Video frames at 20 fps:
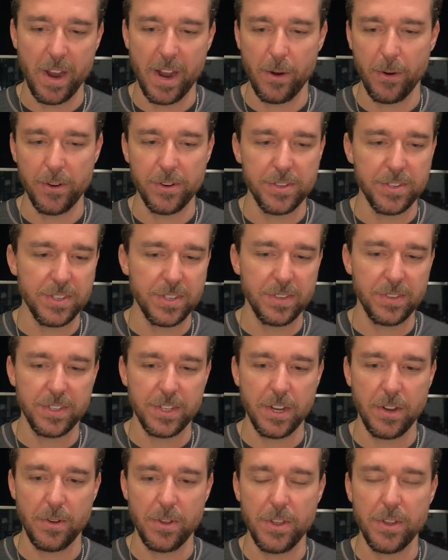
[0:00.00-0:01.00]
hours.
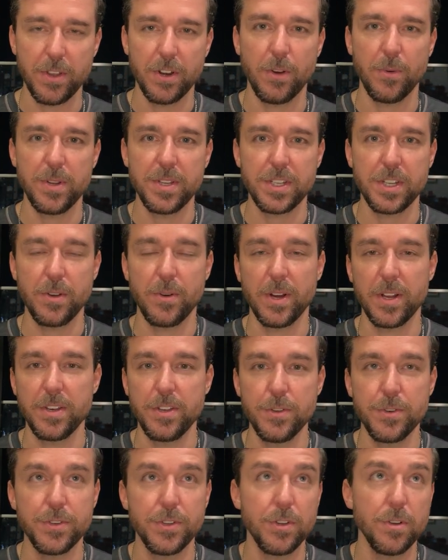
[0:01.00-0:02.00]
So you can always go on
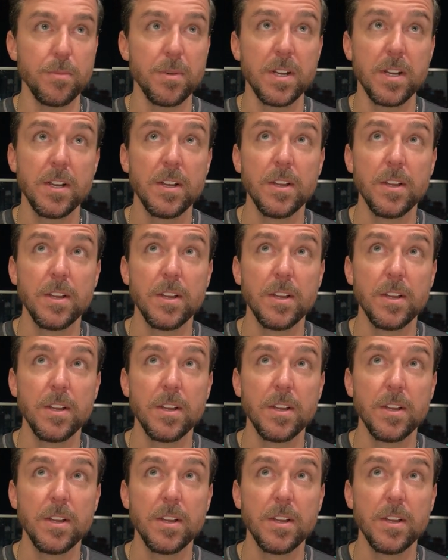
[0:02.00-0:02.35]
YouTube.